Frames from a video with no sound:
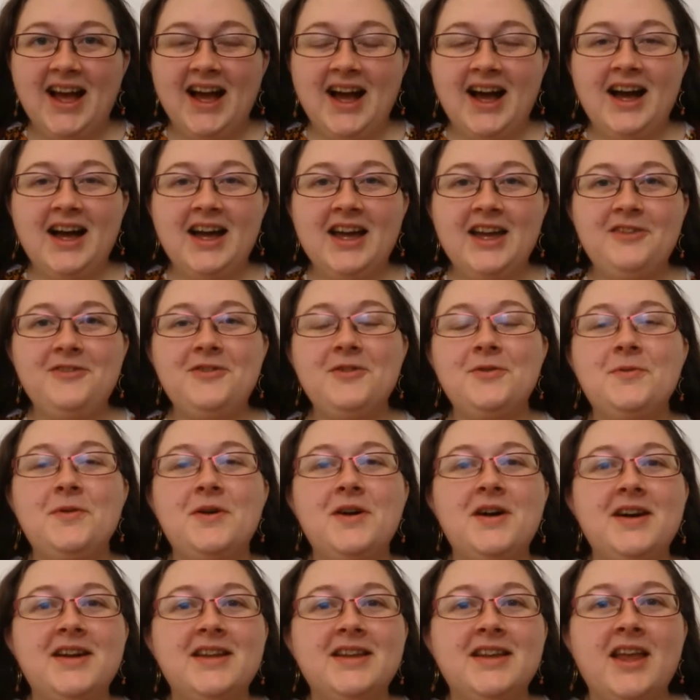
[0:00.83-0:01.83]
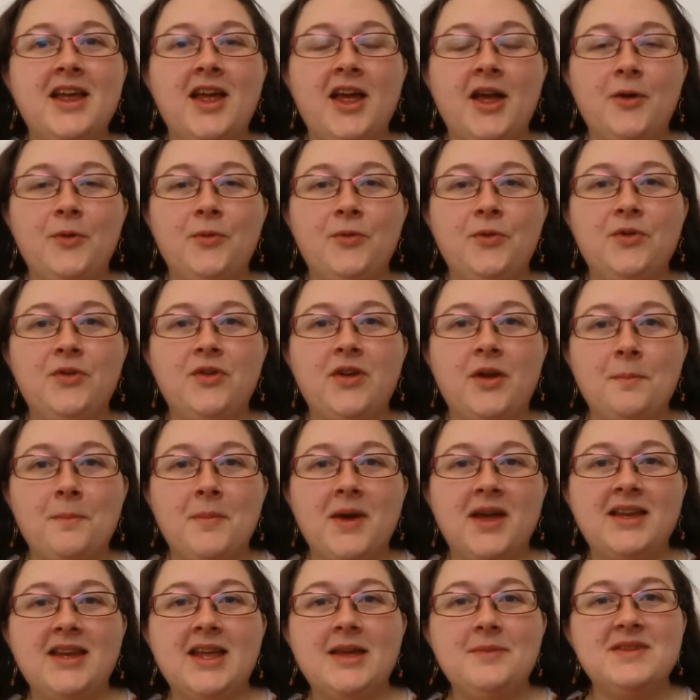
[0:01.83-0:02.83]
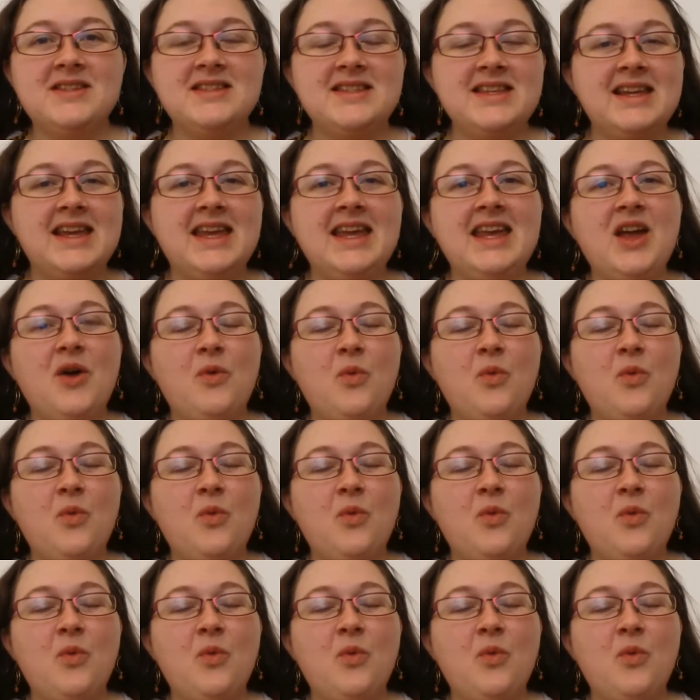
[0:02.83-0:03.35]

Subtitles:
Hi everyone, and my name is Nikki.